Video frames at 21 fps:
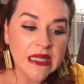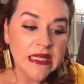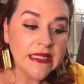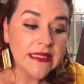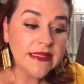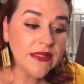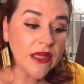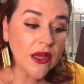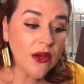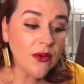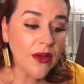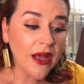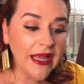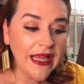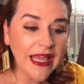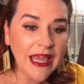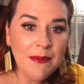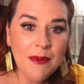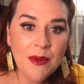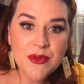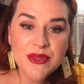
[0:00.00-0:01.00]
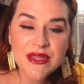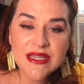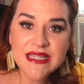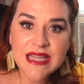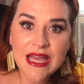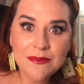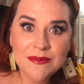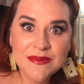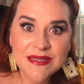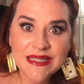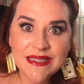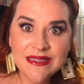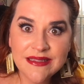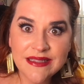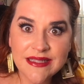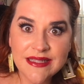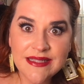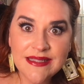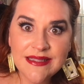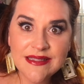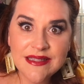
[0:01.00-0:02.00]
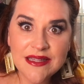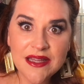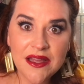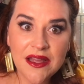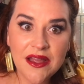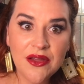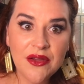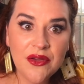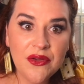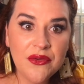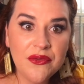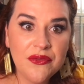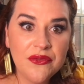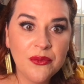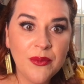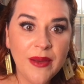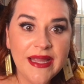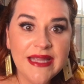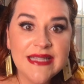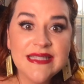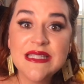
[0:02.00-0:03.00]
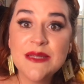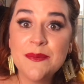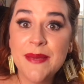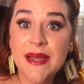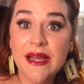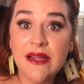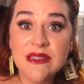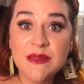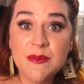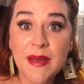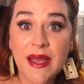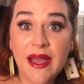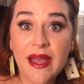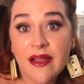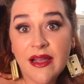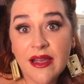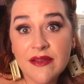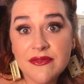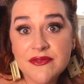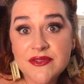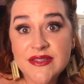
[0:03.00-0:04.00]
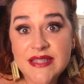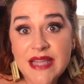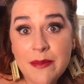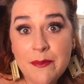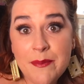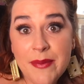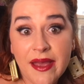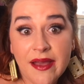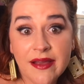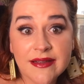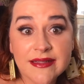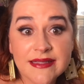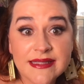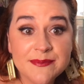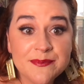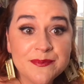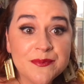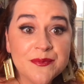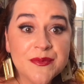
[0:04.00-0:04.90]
So I came up with a top 10 list of ways to bounce back after setbacks.